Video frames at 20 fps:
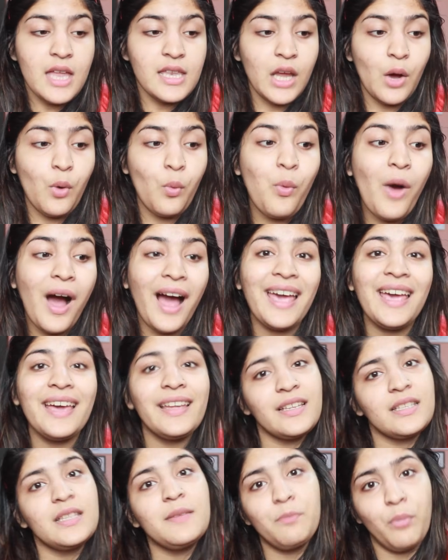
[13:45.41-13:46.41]
Now, why
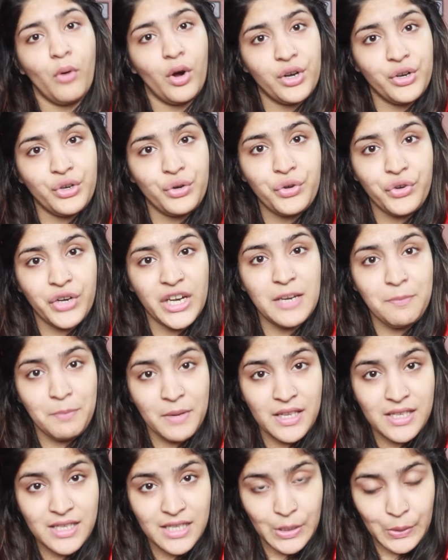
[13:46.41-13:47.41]
it is important to treat
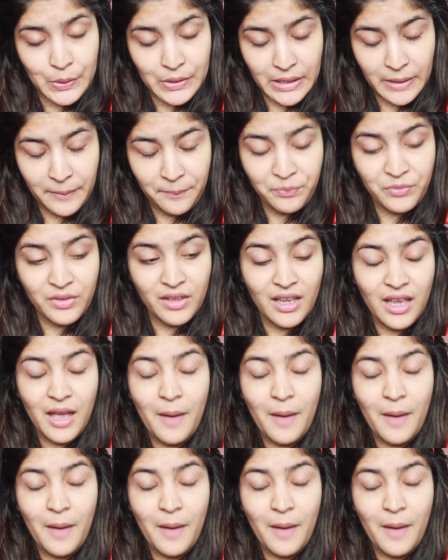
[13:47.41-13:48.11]
PCOD?